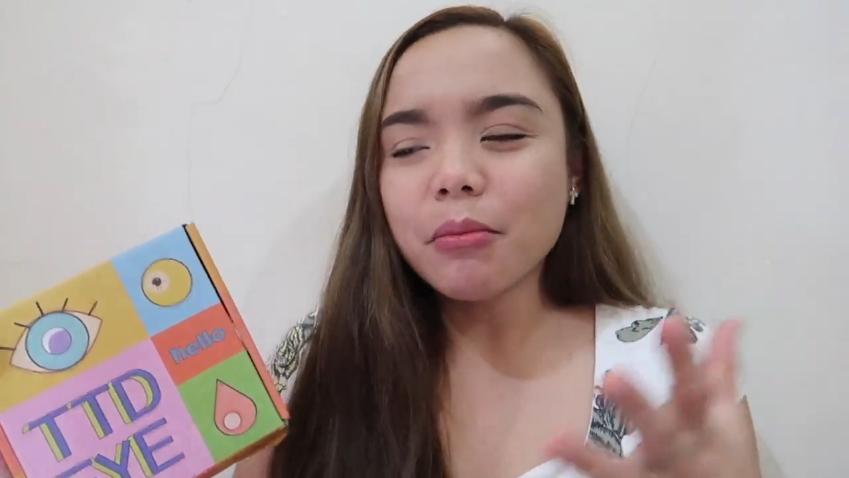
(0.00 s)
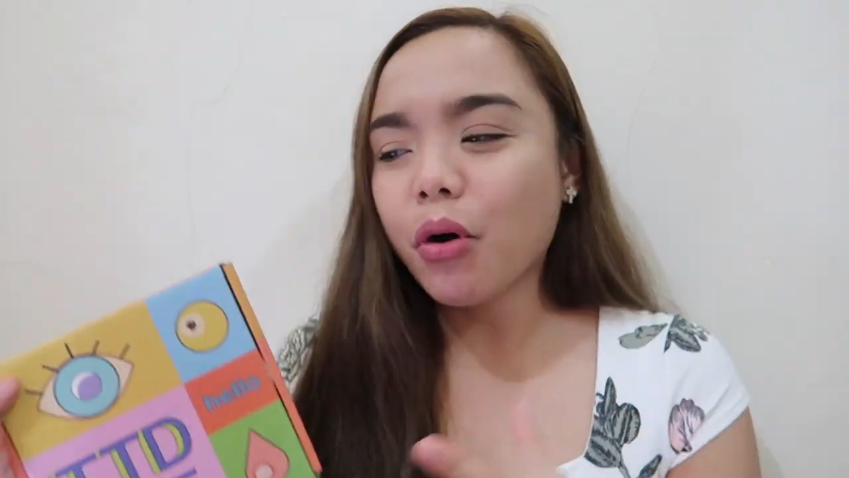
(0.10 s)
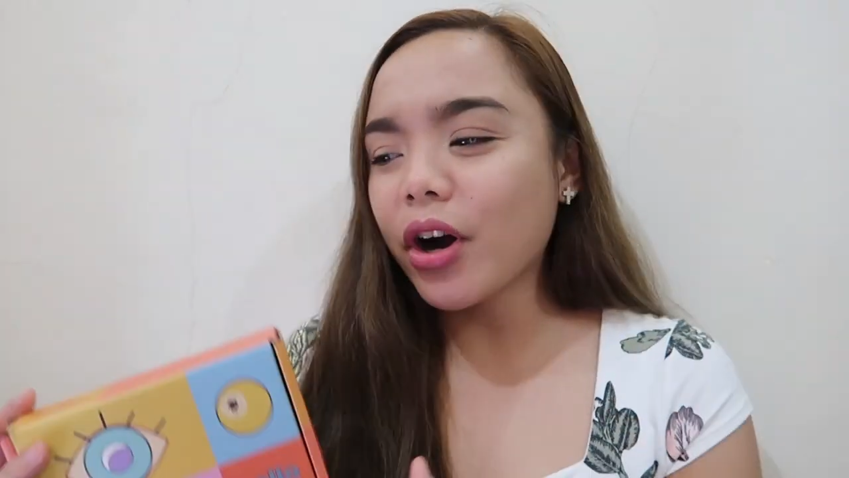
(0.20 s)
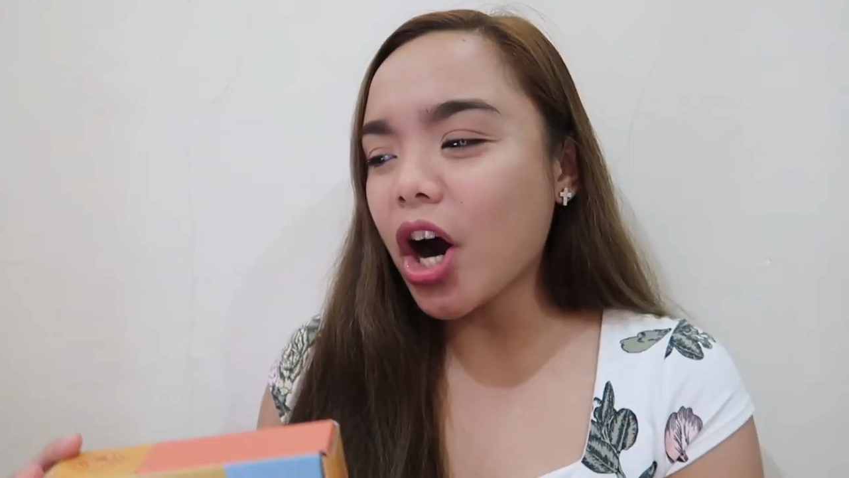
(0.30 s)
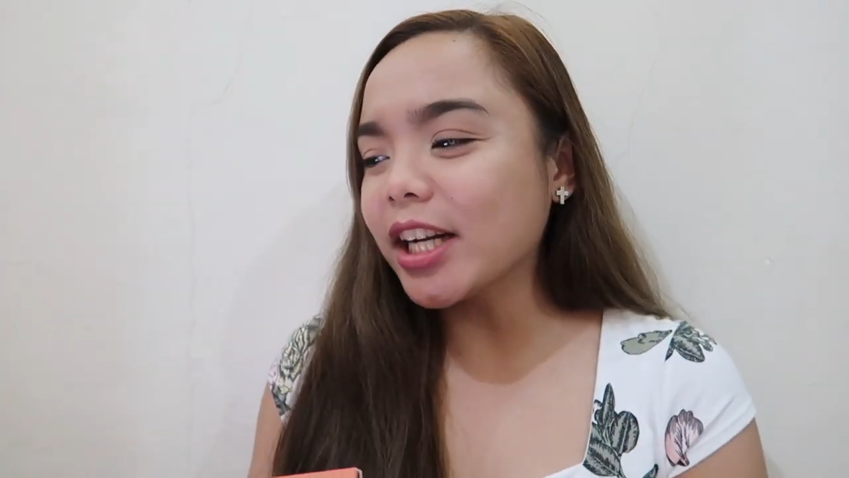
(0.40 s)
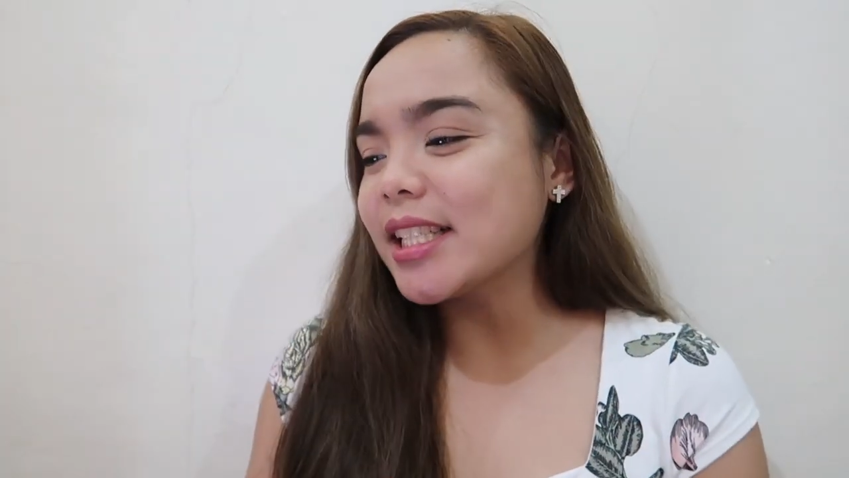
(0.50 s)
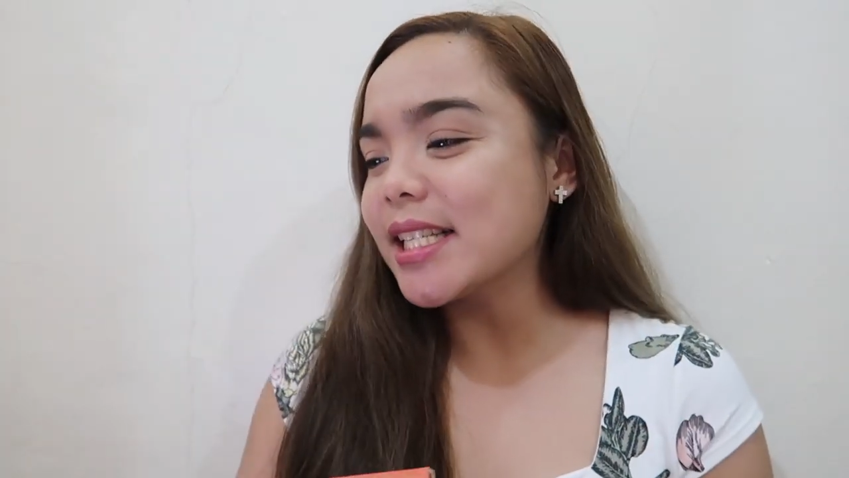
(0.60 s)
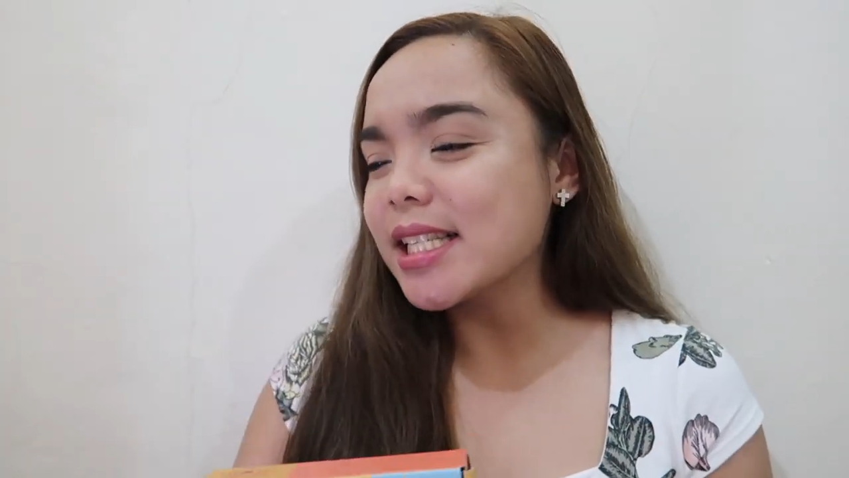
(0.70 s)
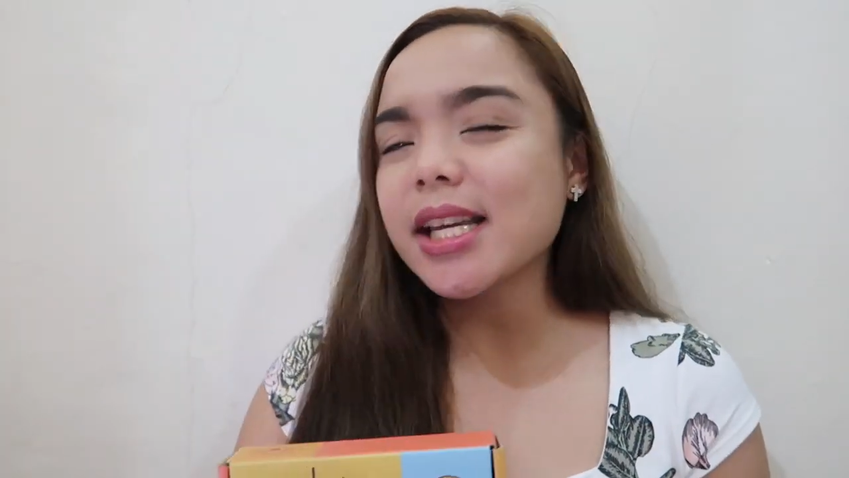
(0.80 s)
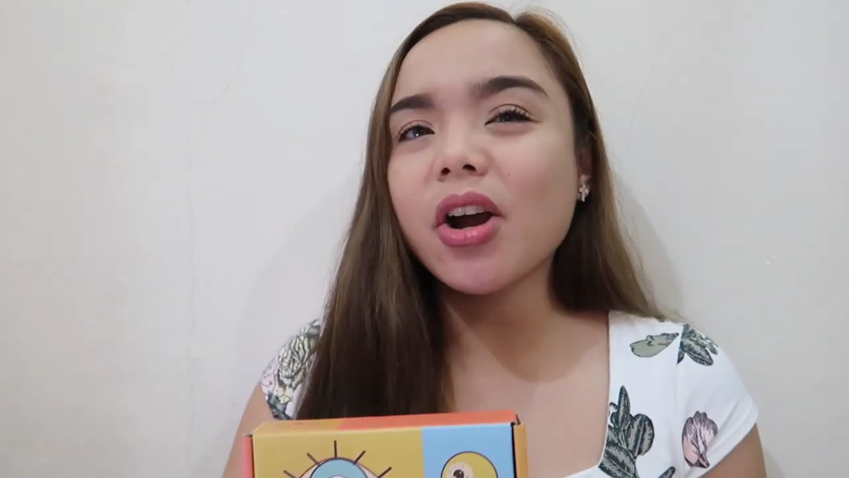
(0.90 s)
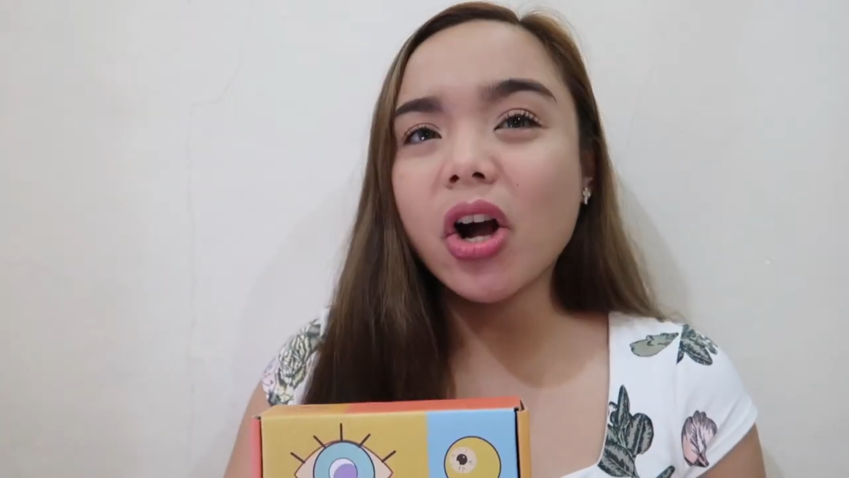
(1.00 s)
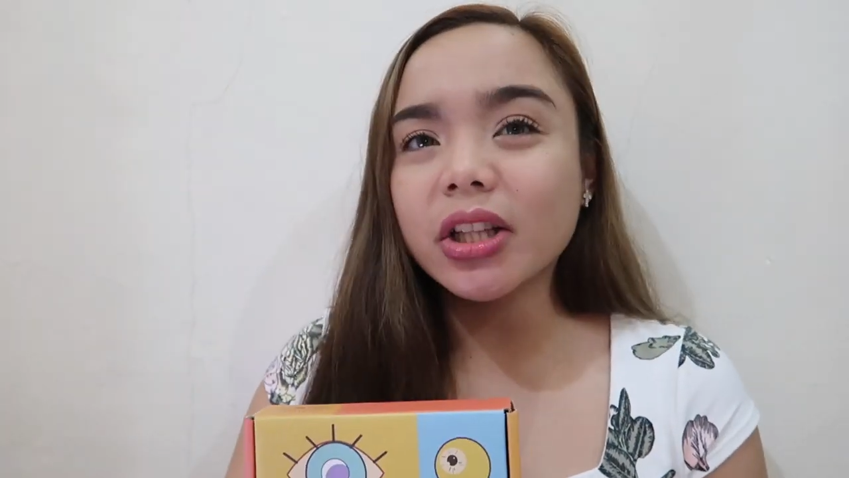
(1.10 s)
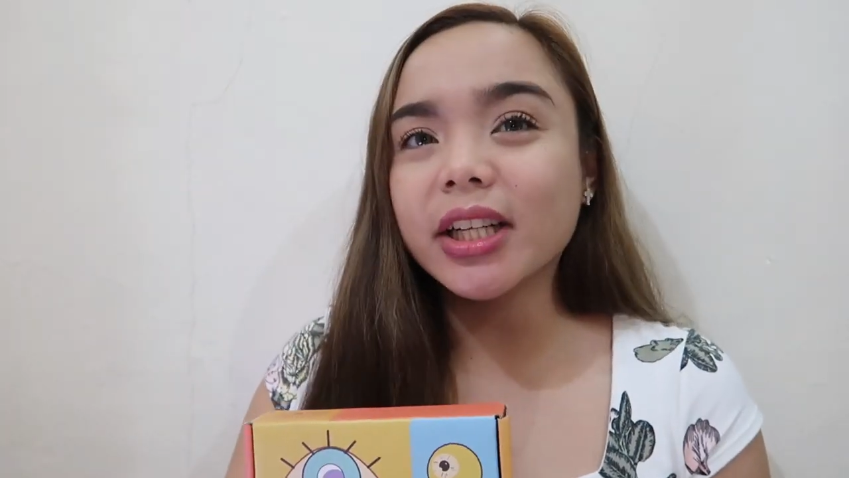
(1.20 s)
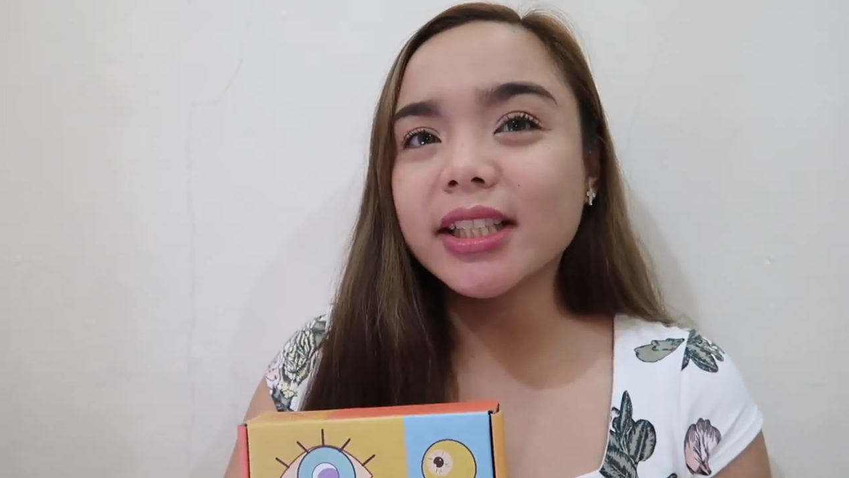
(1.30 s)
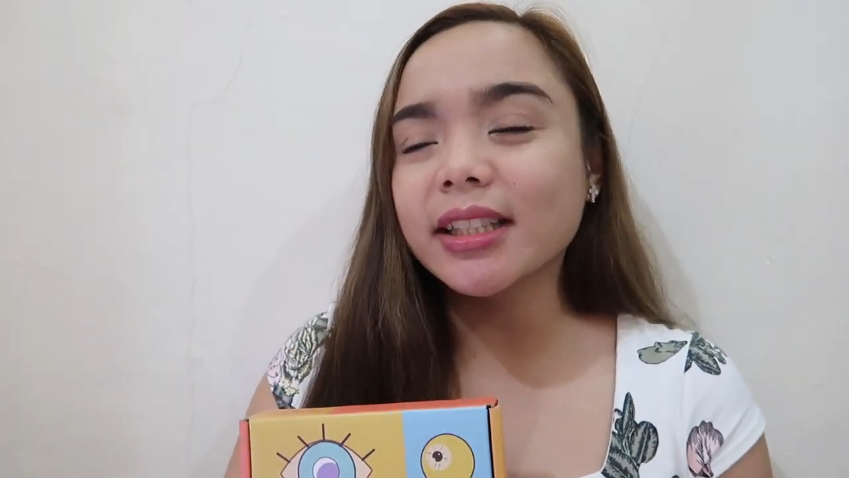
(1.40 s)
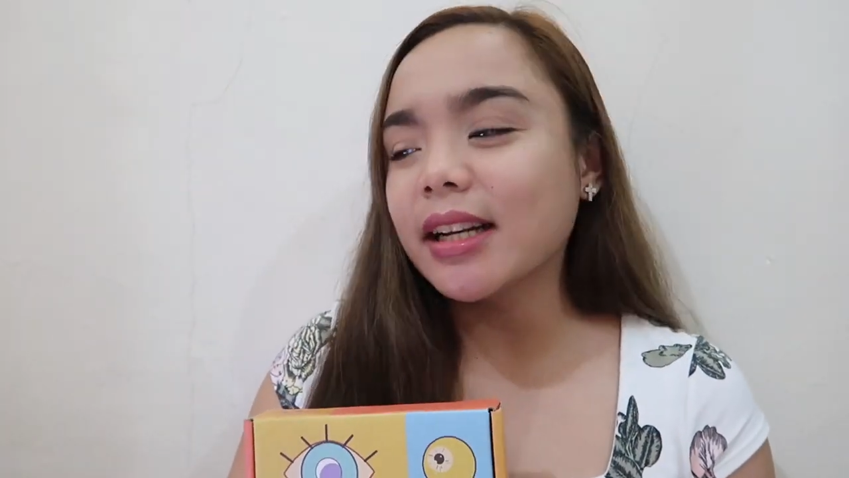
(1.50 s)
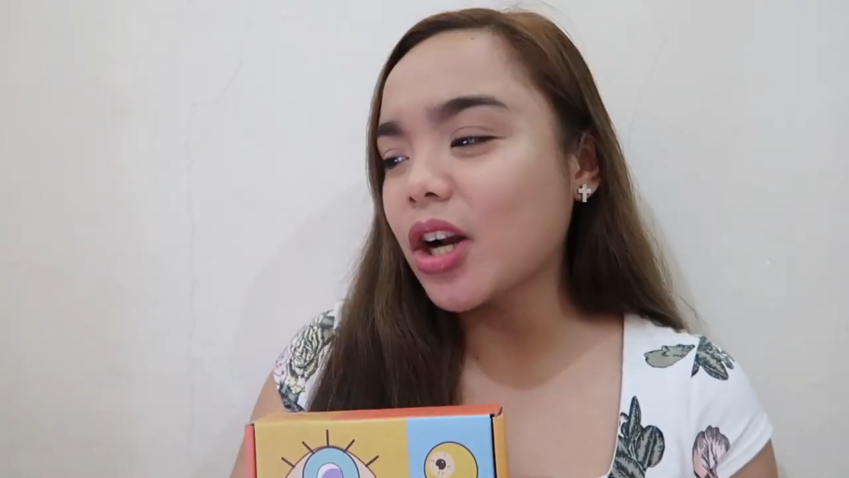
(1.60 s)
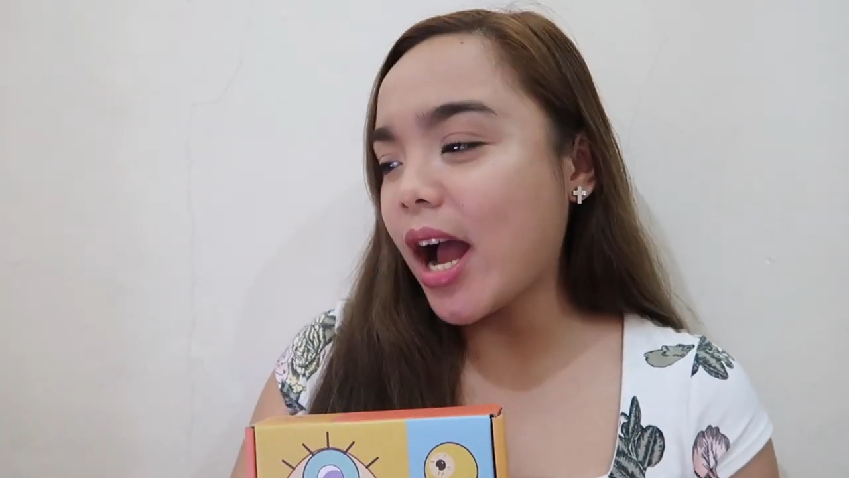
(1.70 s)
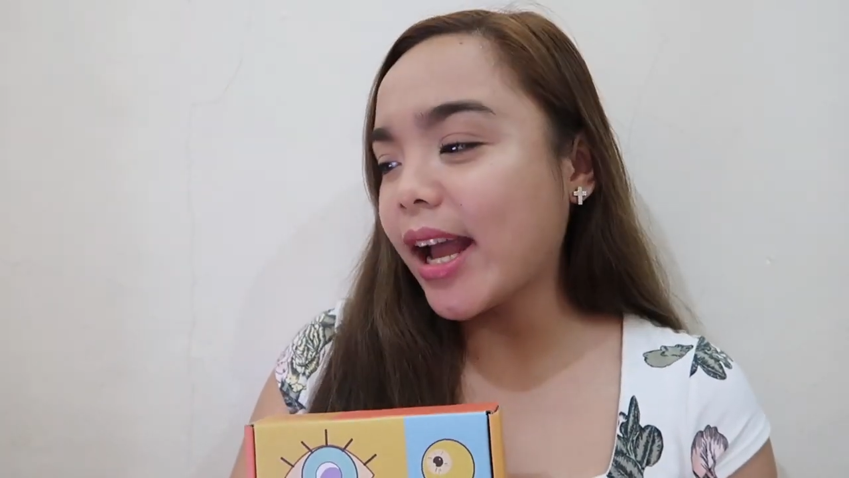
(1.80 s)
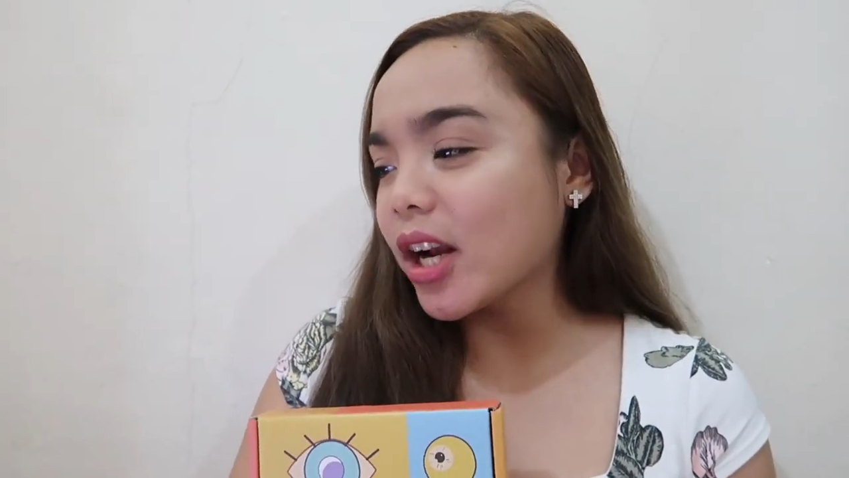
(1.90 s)
more artistic colored
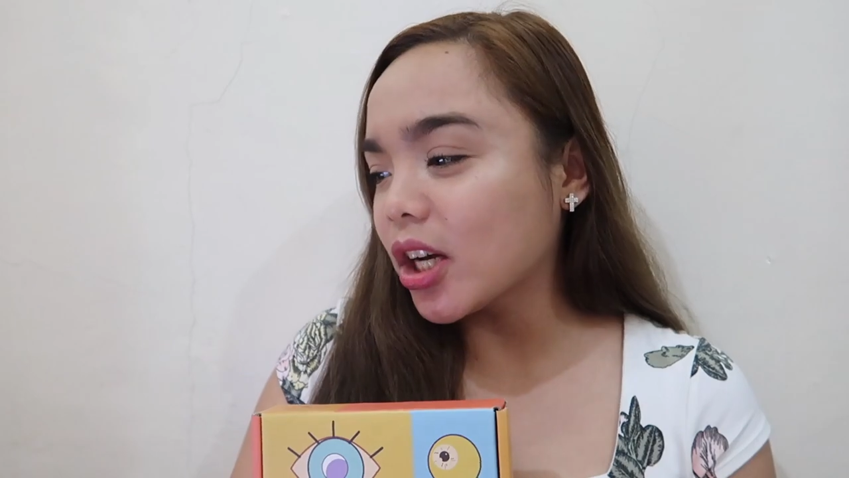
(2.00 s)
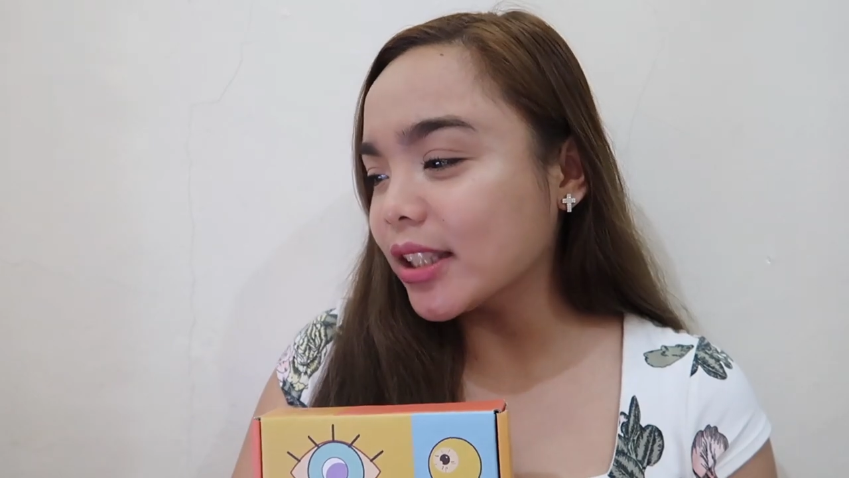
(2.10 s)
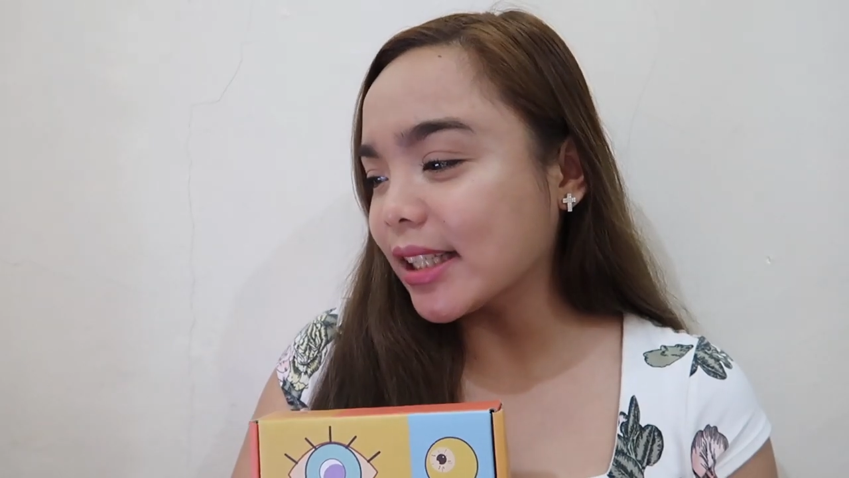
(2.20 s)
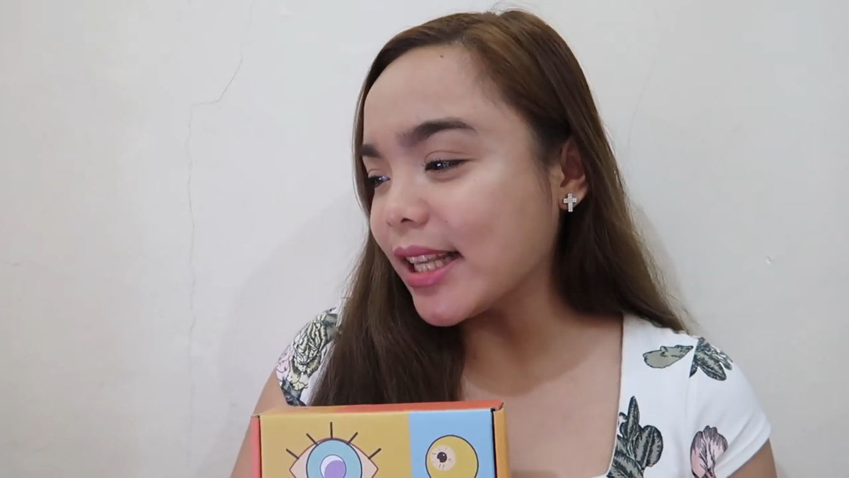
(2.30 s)
eye contact